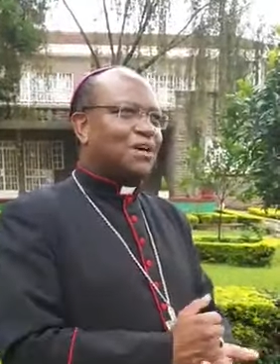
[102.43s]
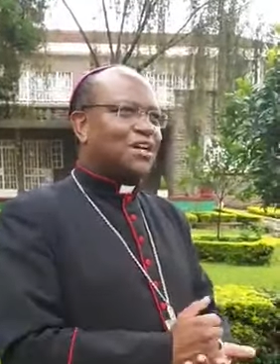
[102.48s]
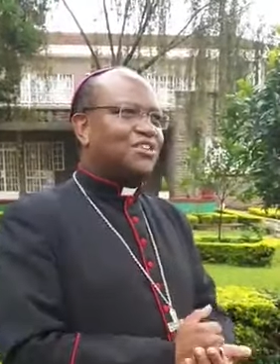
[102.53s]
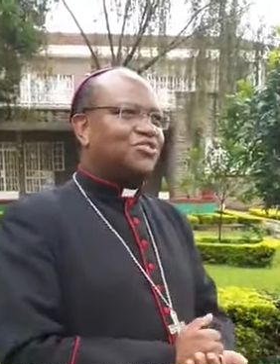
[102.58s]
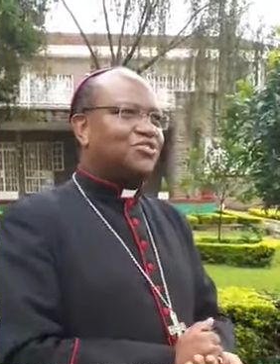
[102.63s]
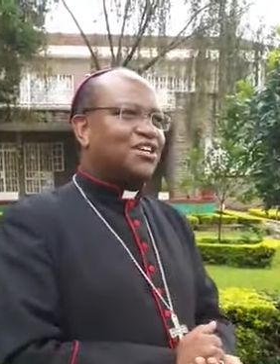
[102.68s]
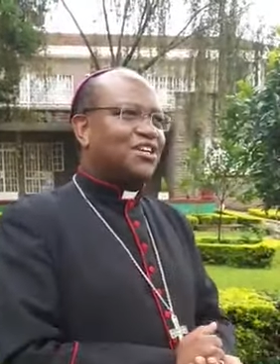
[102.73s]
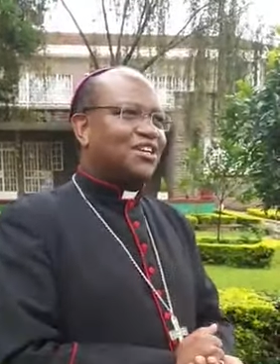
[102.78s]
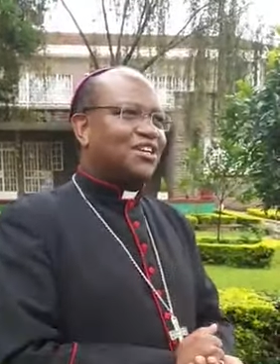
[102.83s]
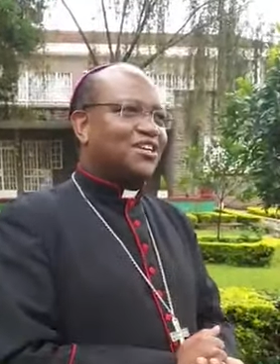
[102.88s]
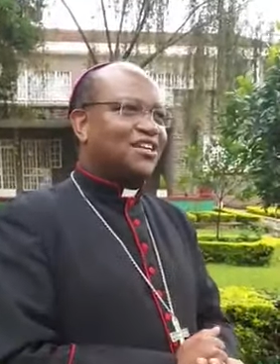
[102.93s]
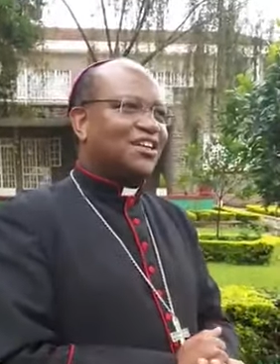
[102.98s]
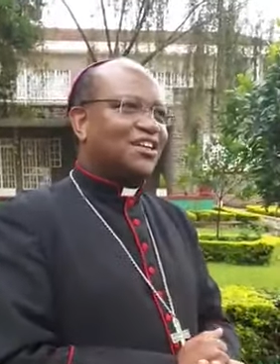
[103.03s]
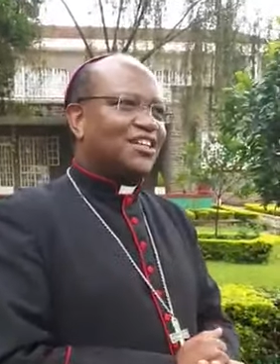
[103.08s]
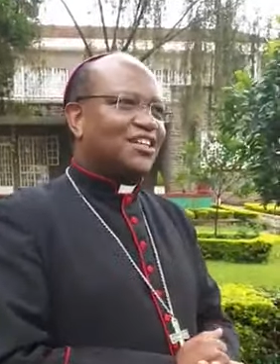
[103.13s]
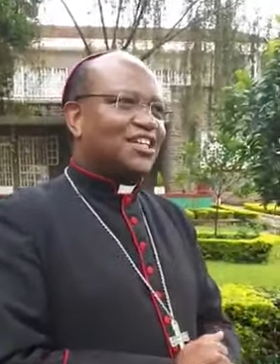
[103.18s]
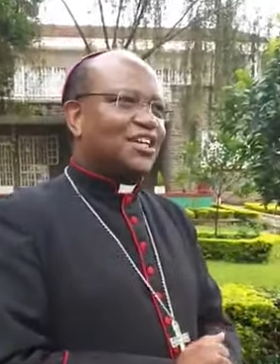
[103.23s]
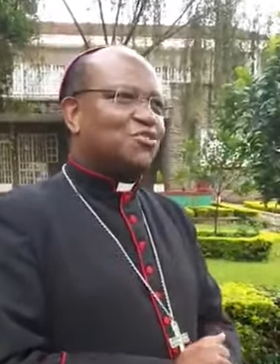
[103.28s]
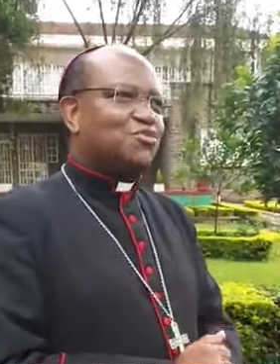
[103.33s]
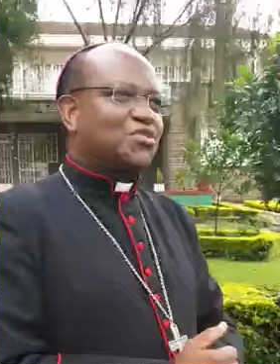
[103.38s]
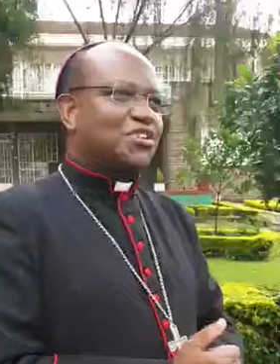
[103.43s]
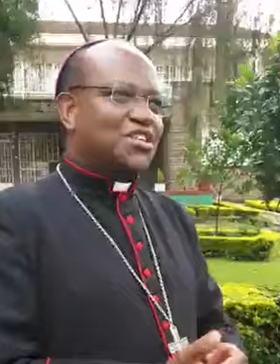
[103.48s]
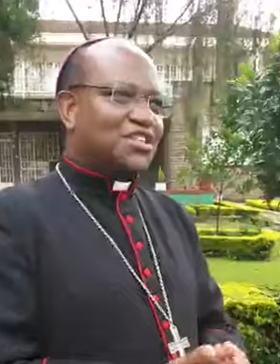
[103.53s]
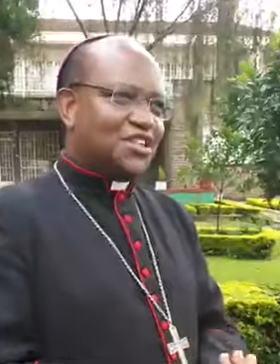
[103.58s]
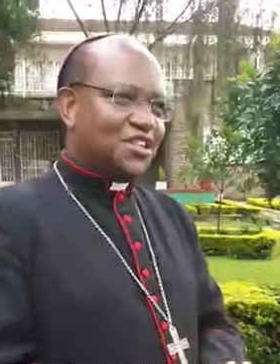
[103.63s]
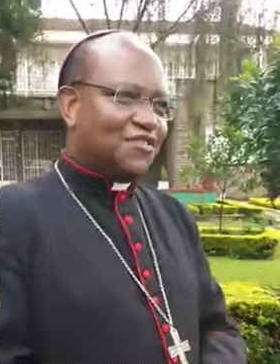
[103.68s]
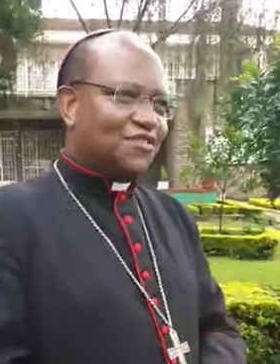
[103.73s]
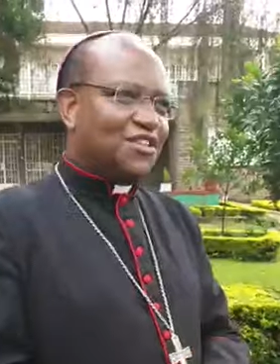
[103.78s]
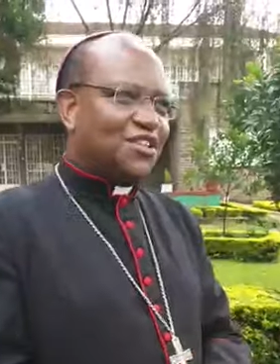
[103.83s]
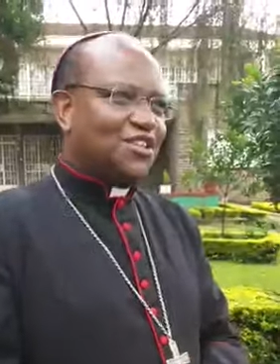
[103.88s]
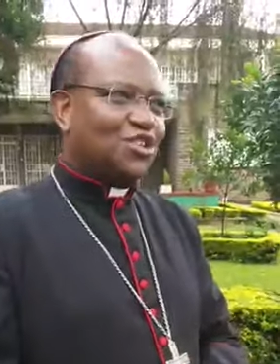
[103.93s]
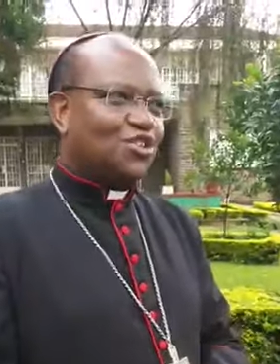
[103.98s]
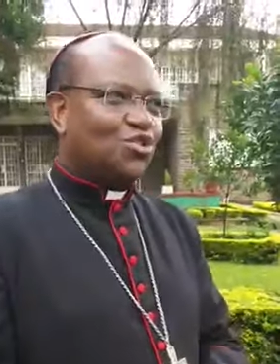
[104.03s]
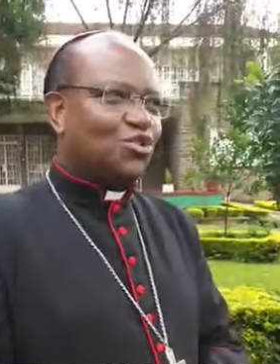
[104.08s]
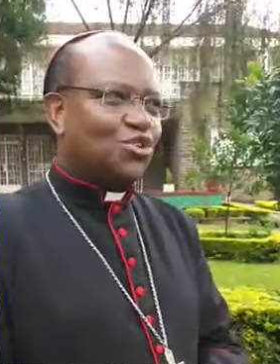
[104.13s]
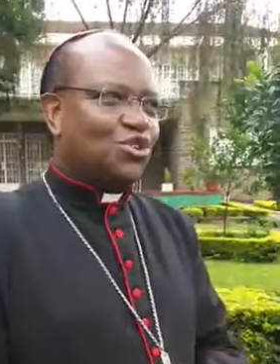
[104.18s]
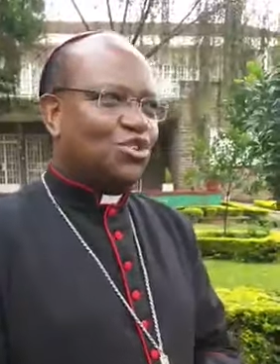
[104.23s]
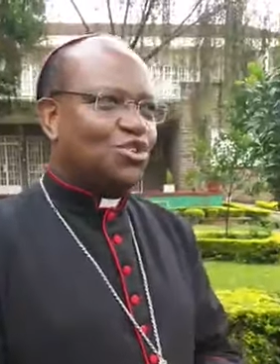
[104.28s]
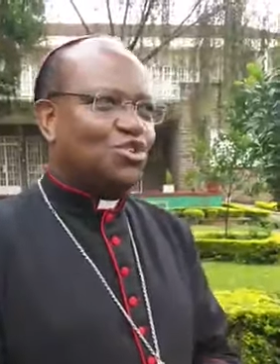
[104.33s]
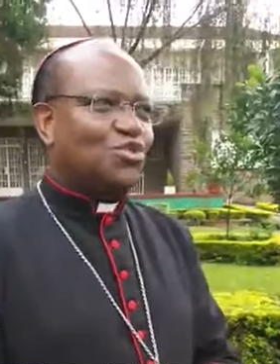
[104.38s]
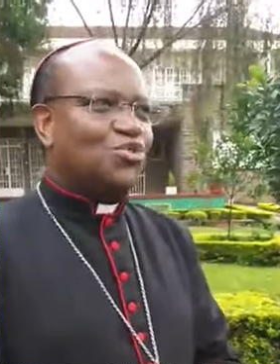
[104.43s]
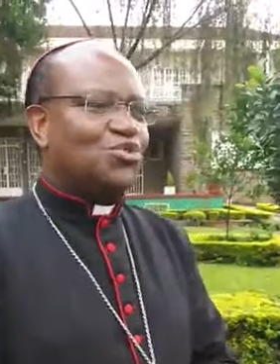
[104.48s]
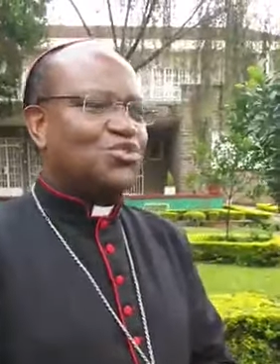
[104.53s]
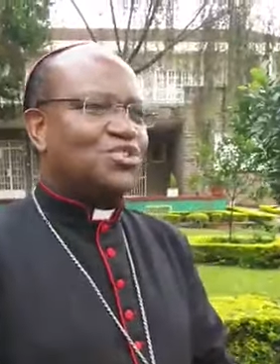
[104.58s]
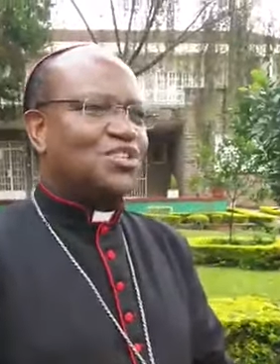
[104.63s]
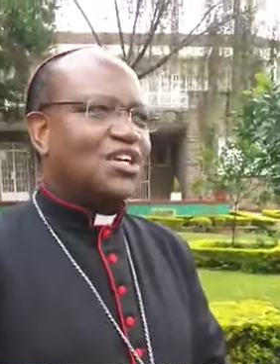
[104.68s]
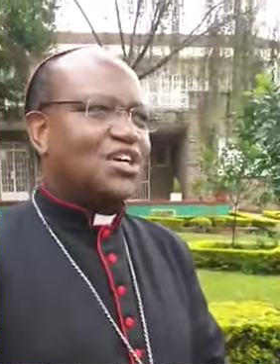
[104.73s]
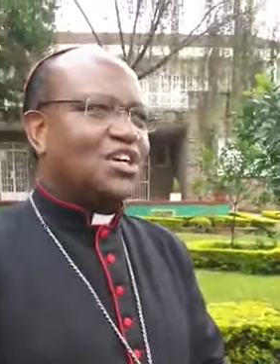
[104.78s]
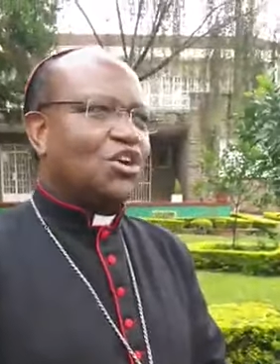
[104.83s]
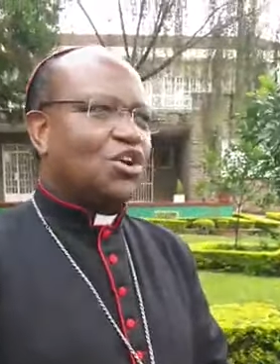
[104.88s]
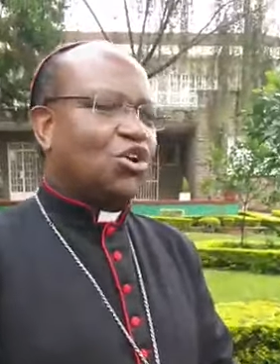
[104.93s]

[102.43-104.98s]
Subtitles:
Patrick that we receive this good news,